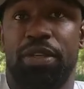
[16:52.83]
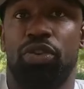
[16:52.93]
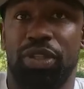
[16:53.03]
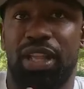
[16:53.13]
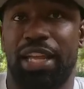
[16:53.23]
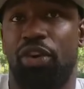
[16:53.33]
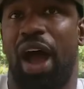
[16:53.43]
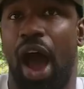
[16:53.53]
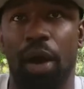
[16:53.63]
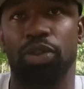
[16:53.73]
So it's like, yo,
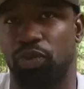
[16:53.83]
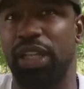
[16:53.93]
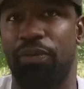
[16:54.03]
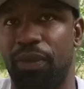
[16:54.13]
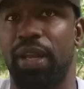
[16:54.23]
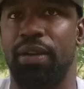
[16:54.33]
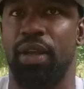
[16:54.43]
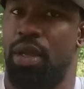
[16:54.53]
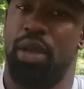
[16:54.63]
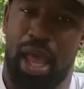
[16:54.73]
how I was really
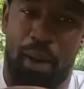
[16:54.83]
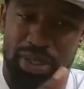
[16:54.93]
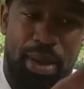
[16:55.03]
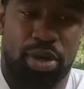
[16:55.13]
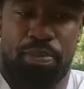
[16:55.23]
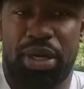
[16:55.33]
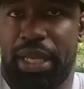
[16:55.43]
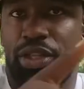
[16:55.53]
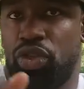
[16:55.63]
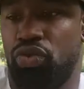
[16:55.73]
feeling, I was able to put it
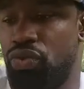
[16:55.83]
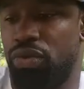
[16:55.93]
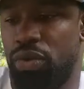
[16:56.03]
into